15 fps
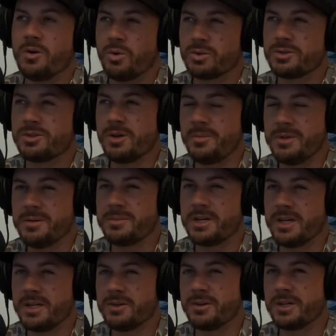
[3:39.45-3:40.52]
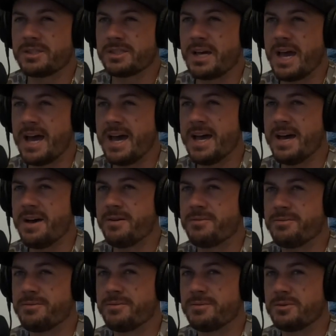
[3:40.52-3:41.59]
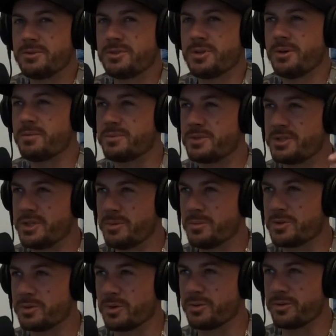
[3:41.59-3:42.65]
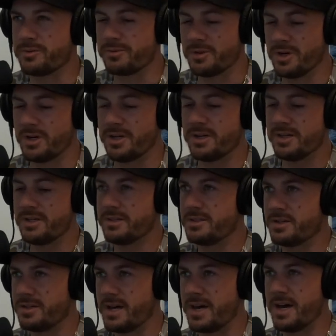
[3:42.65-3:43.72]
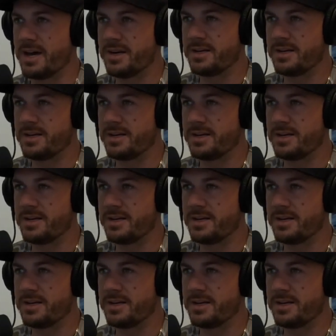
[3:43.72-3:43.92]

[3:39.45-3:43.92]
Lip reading: Well, some of them king rigs have something similar on the front to that.